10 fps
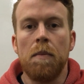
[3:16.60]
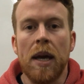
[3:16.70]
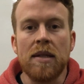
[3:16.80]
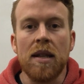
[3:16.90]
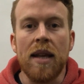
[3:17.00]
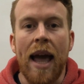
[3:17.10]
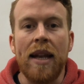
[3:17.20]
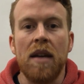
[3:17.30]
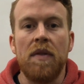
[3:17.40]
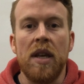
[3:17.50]
Basically,
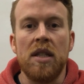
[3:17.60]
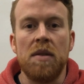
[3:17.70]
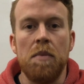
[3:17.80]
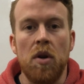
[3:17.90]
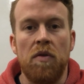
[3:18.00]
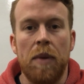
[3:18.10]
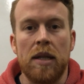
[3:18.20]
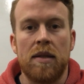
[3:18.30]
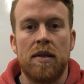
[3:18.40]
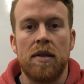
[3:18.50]
any of these
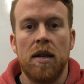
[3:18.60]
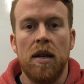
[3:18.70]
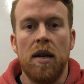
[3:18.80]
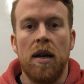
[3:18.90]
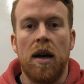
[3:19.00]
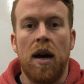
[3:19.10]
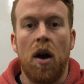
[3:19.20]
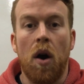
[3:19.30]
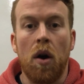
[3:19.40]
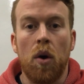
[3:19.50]
movements
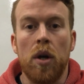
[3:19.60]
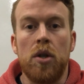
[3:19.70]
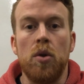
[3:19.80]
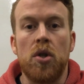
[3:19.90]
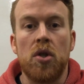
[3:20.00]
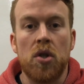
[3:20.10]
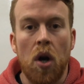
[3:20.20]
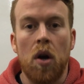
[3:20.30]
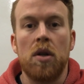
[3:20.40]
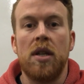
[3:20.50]
are going to
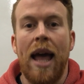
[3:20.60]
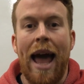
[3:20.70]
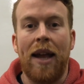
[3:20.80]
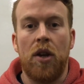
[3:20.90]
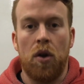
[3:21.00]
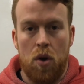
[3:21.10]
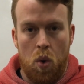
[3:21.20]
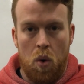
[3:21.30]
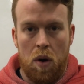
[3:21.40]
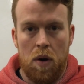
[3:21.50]
start at your
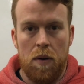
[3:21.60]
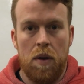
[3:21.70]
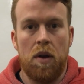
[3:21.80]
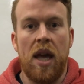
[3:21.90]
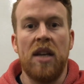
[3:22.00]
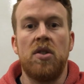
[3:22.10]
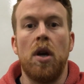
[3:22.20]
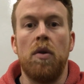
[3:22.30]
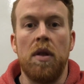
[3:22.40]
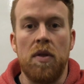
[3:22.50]
core, okay?
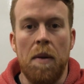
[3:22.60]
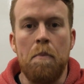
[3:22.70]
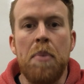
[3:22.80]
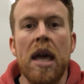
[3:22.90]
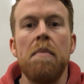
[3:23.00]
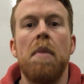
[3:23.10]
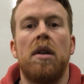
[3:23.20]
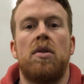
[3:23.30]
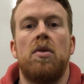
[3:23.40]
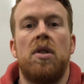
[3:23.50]
So the big
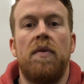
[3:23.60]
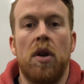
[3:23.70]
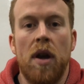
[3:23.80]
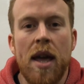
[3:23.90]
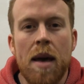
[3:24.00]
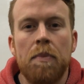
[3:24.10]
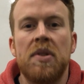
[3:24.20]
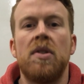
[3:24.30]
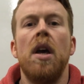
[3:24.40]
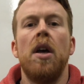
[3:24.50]
muscles of your
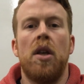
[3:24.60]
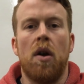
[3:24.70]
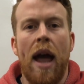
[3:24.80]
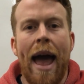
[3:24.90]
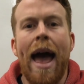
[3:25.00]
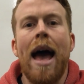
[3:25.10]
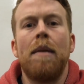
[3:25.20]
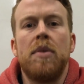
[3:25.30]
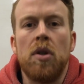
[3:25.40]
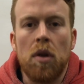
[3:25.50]
hips, your
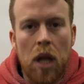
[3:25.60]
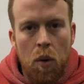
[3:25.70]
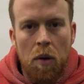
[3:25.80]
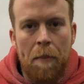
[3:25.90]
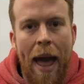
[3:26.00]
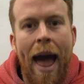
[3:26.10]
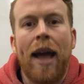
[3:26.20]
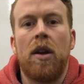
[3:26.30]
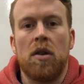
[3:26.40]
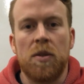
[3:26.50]
abs, your lower
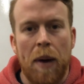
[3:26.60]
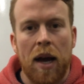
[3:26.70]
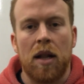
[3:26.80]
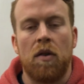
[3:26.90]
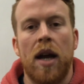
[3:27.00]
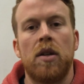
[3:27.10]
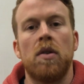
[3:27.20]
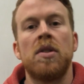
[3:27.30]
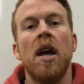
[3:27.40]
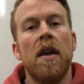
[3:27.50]
back, your spinal
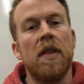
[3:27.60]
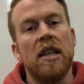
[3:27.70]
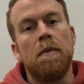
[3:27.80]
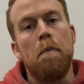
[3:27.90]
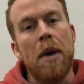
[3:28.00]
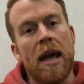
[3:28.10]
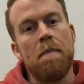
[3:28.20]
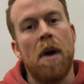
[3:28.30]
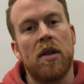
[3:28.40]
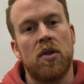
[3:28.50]
erectors, these
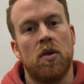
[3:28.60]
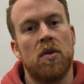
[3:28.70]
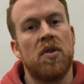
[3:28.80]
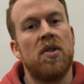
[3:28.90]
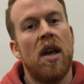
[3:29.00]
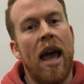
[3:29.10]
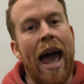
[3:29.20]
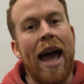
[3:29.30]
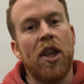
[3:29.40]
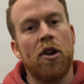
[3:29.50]
big muscles
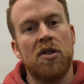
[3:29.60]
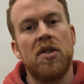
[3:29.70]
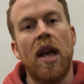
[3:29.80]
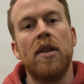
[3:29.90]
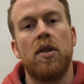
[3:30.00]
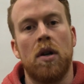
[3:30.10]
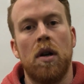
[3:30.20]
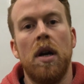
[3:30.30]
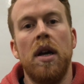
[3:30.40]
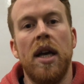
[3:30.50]
at your center
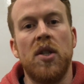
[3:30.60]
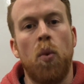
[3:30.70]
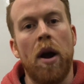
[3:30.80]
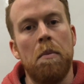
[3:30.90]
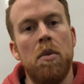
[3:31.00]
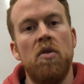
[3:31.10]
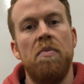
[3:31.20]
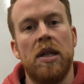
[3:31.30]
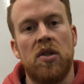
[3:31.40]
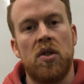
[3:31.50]
is where
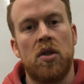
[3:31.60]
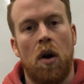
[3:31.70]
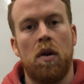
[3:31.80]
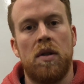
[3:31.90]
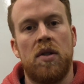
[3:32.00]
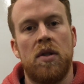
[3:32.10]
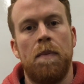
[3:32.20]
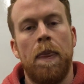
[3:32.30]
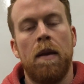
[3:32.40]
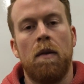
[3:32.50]
movement starts,
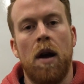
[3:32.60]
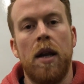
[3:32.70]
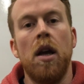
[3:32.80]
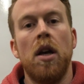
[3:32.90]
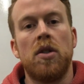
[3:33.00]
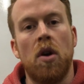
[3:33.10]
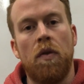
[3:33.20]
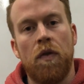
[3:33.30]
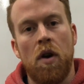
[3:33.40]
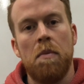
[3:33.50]
right? So
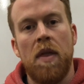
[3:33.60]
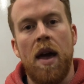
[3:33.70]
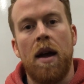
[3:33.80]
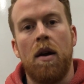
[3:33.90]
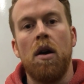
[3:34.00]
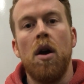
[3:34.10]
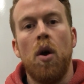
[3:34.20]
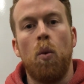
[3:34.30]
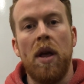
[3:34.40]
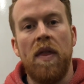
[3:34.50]
from there,
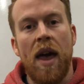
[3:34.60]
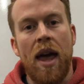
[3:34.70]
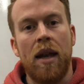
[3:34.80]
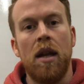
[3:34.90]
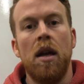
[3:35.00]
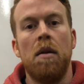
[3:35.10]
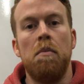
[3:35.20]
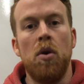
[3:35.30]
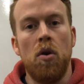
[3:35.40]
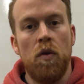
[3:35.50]
we then
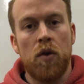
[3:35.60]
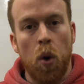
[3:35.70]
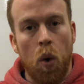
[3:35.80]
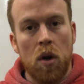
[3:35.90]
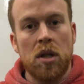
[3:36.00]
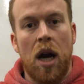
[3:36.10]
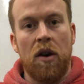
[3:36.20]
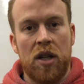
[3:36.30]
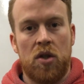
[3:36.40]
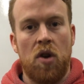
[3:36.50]
move towards
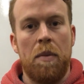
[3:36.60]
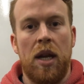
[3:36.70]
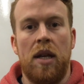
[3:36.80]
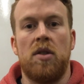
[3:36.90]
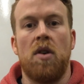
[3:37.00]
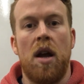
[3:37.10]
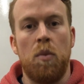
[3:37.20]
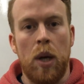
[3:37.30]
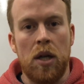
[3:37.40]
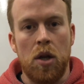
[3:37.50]
our extremities,
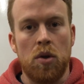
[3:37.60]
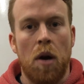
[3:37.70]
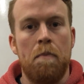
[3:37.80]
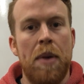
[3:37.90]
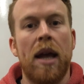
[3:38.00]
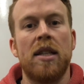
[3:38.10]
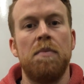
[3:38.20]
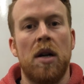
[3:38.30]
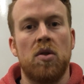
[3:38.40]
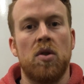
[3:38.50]
right? We use our biggest
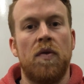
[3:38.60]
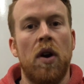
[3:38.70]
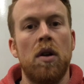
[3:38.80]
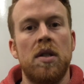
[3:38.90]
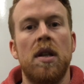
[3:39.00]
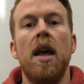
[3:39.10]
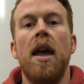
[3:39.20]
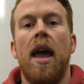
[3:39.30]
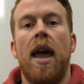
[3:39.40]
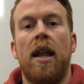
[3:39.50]
muscles first,
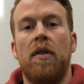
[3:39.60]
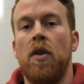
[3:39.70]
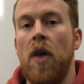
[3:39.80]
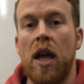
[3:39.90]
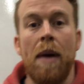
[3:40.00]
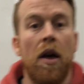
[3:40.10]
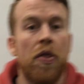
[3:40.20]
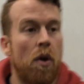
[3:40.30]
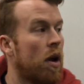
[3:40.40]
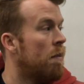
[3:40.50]
and if you think
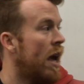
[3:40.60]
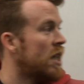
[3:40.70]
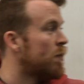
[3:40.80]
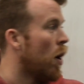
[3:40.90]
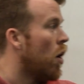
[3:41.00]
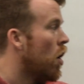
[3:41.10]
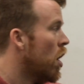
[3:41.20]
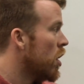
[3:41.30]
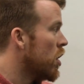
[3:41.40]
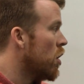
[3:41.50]
about throwing a
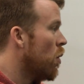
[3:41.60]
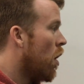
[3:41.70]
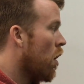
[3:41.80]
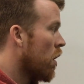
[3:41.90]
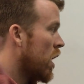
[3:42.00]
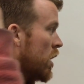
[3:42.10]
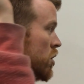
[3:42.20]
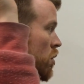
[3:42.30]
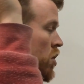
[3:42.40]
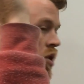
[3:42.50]
baseball, you are getting
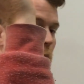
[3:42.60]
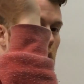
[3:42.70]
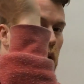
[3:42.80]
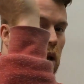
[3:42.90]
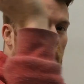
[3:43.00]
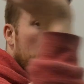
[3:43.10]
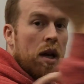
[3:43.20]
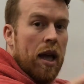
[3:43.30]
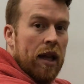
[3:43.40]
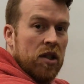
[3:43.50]
to
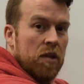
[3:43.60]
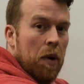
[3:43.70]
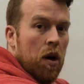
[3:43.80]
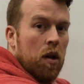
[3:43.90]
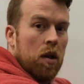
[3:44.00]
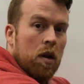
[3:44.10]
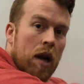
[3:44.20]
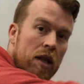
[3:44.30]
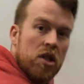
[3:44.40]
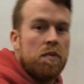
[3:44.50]
smaller and smaller
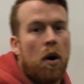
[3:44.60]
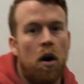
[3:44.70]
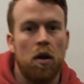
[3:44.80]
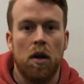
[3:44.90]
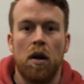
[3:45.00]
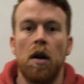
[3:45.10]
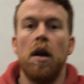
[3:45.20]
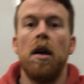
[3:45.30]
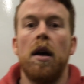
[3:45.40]
and smaller